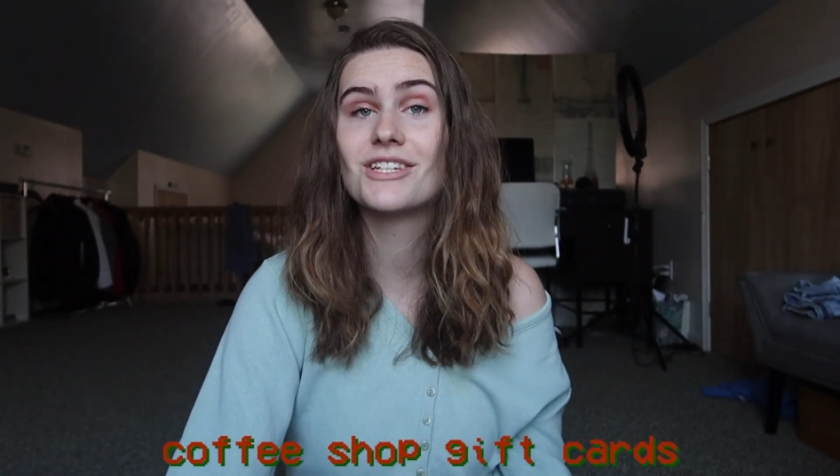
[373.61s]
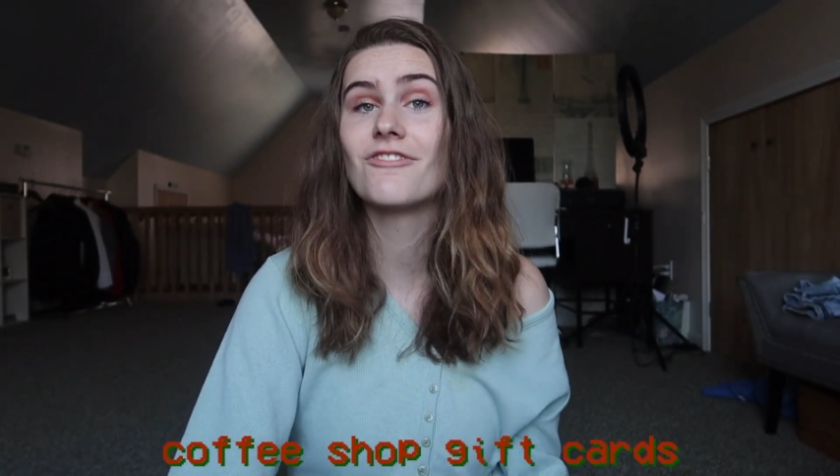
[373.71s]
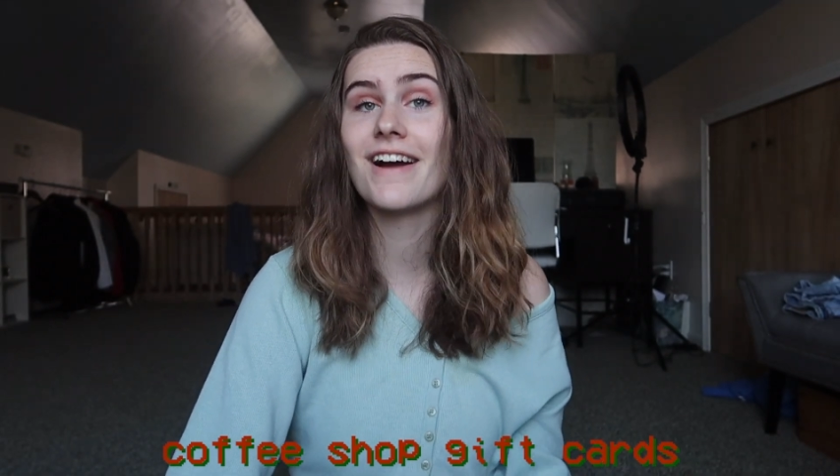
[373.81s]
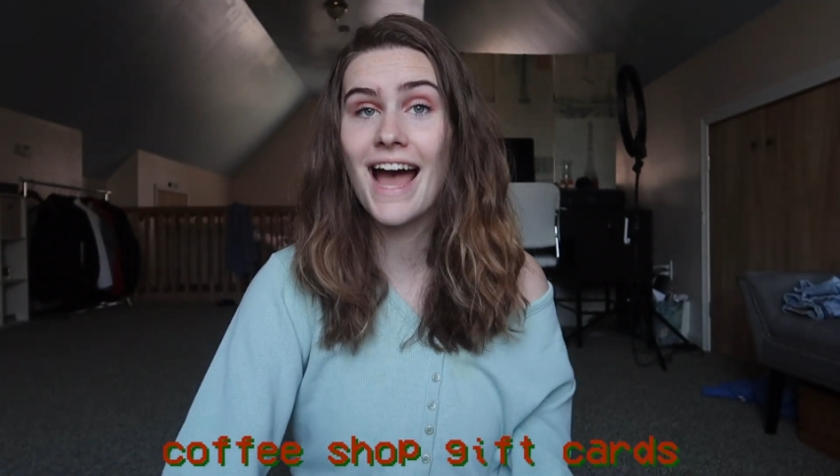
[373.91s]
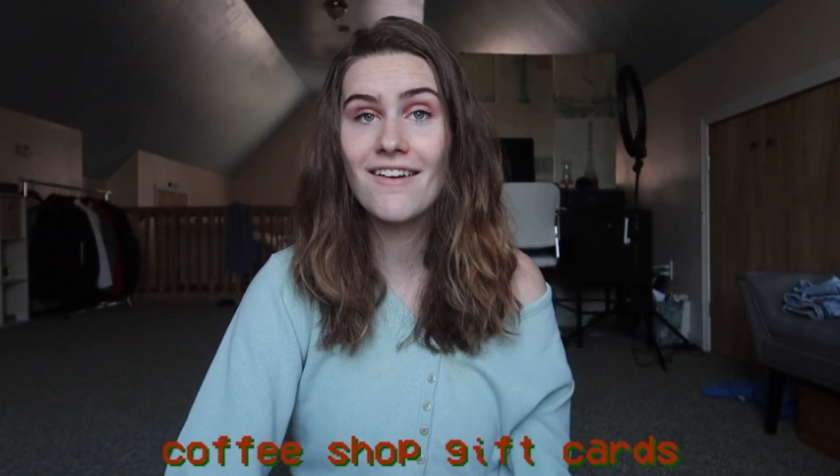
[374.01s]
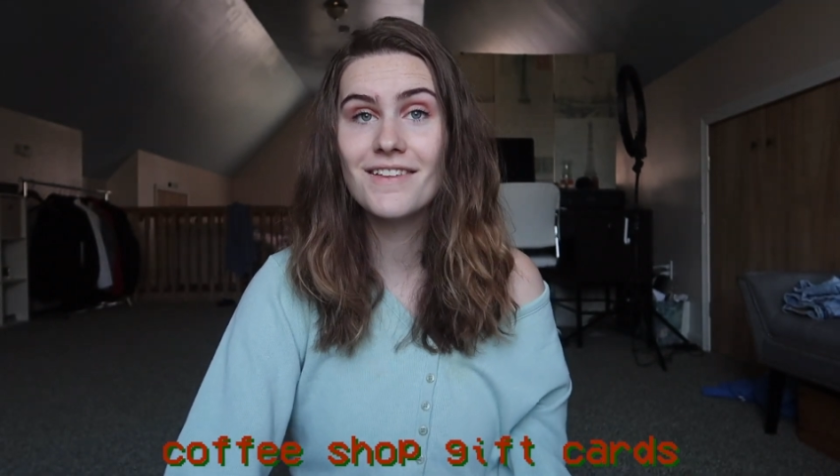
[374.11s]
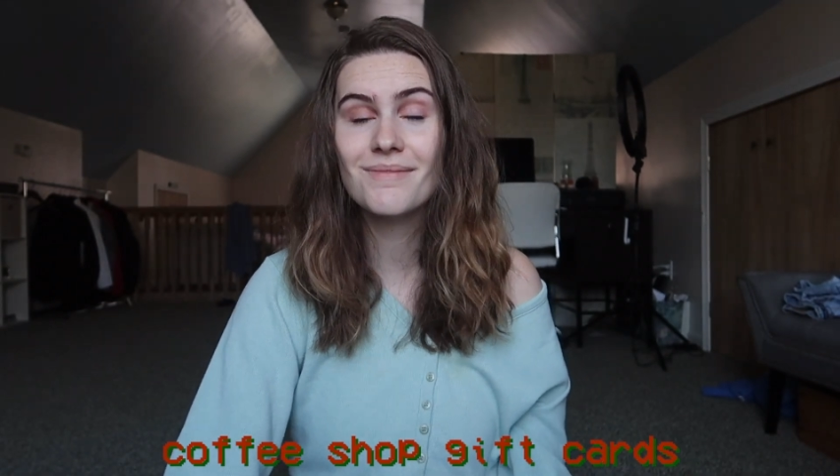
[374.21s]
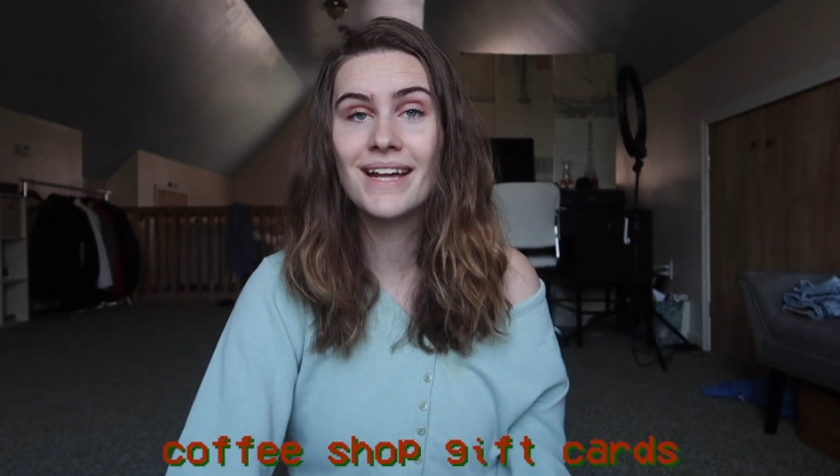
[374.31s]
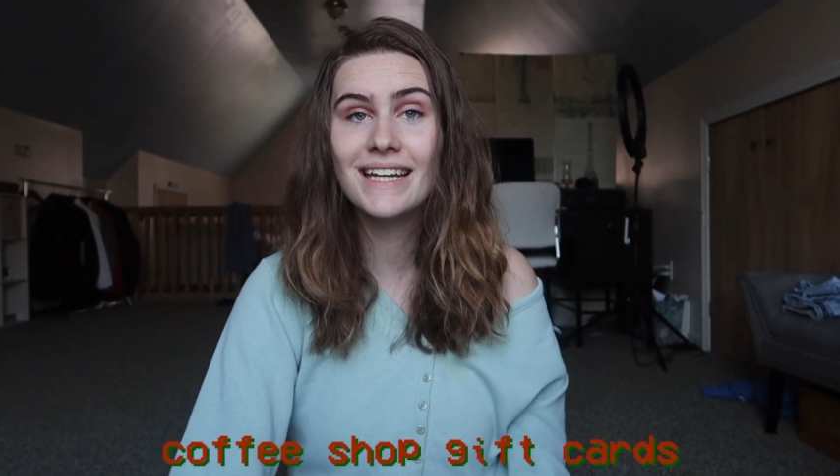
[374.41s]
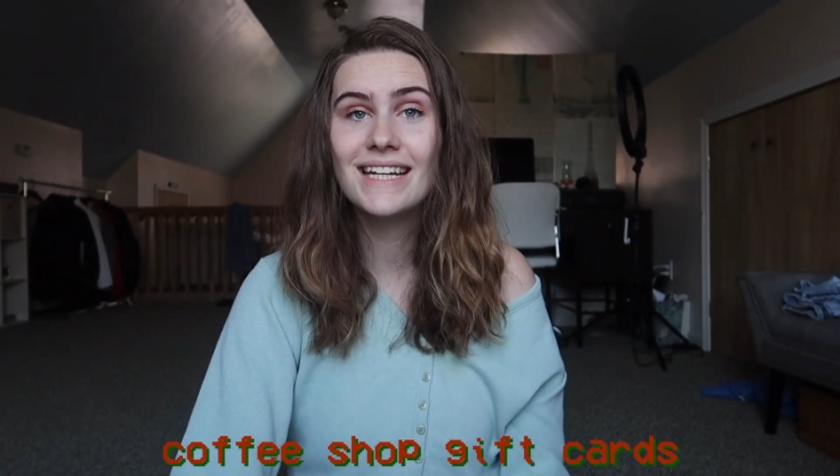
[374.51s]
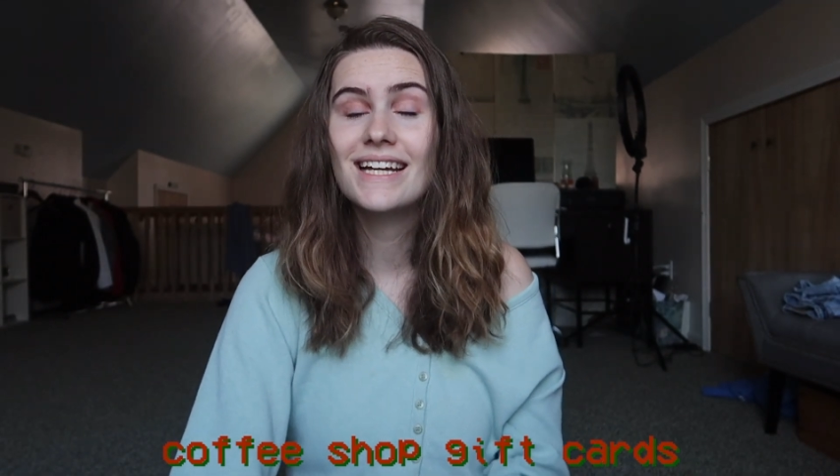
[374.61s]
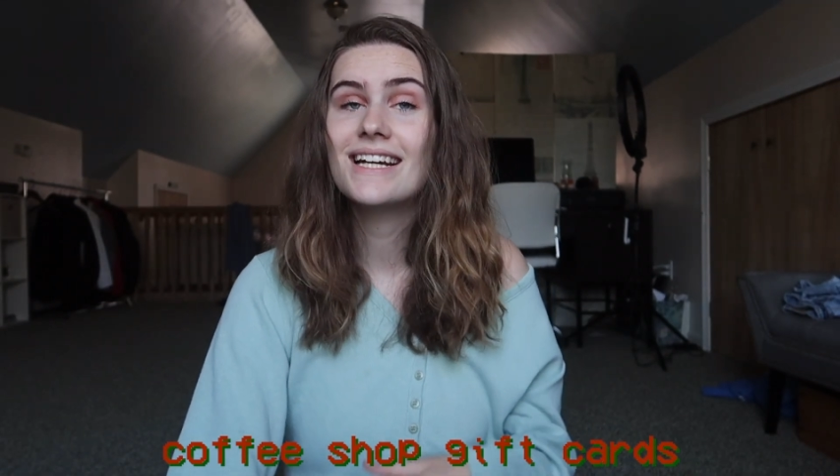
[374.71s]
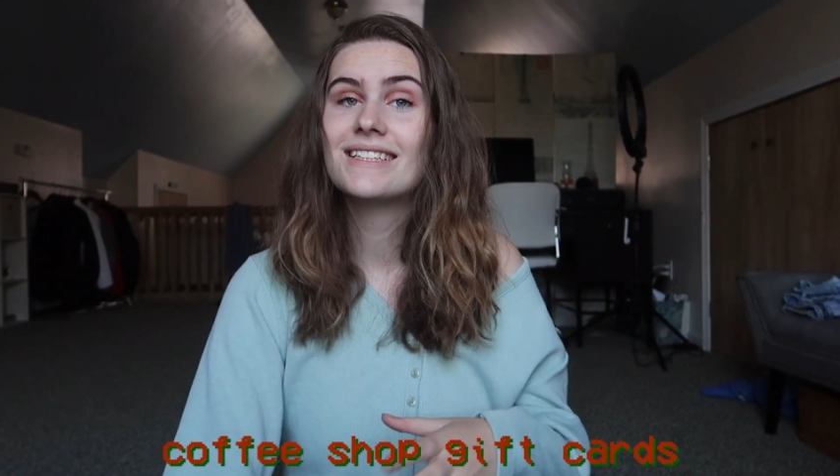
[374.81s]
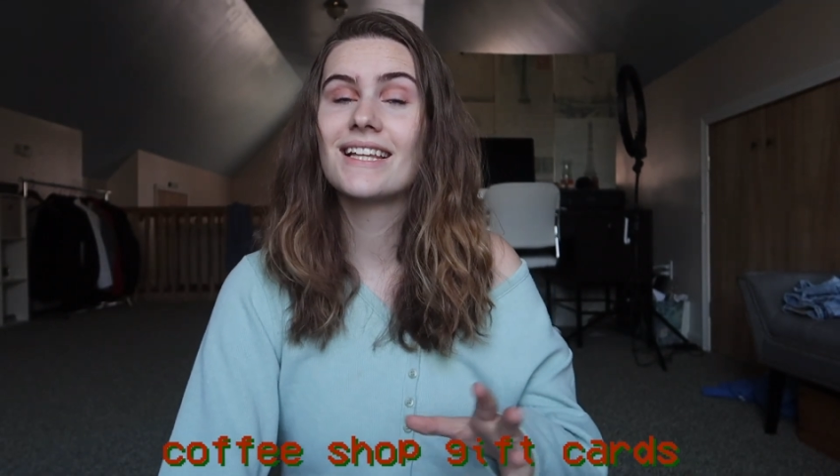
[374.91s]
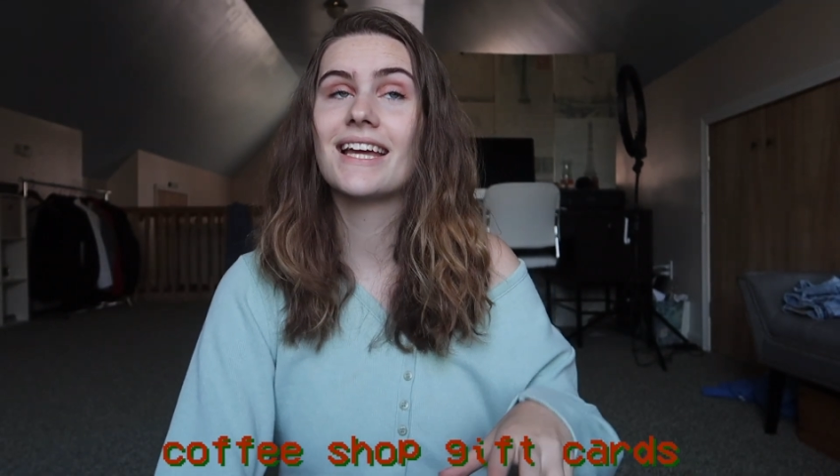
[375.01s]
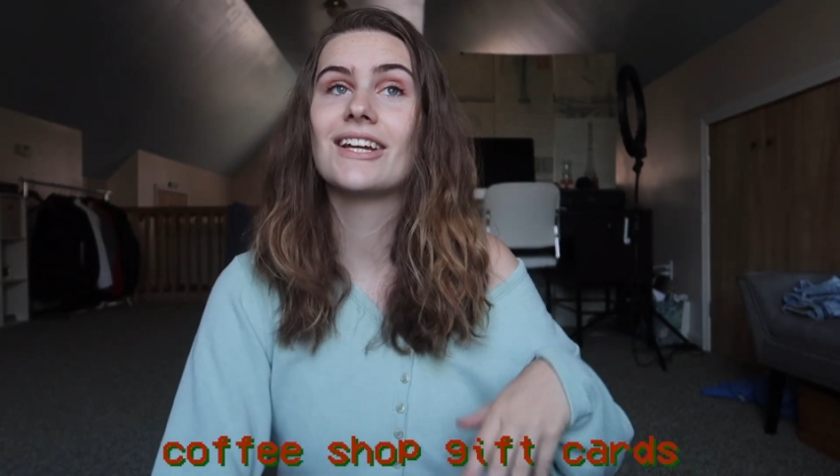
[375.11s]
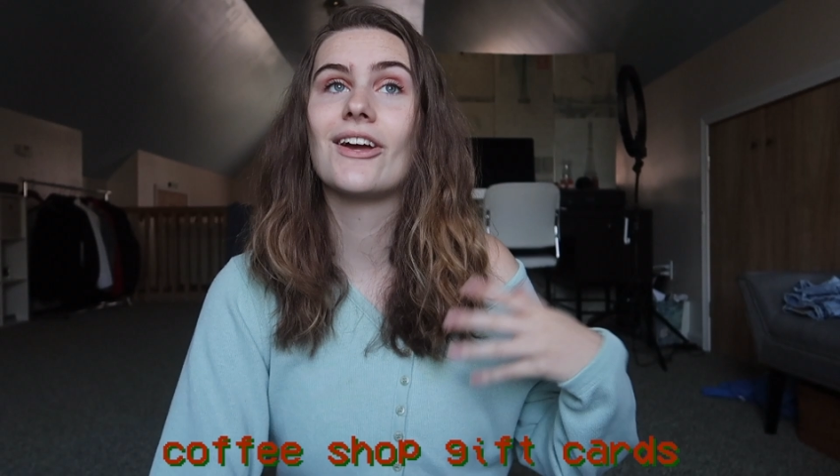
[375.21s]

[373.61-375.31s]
So if I have the money to like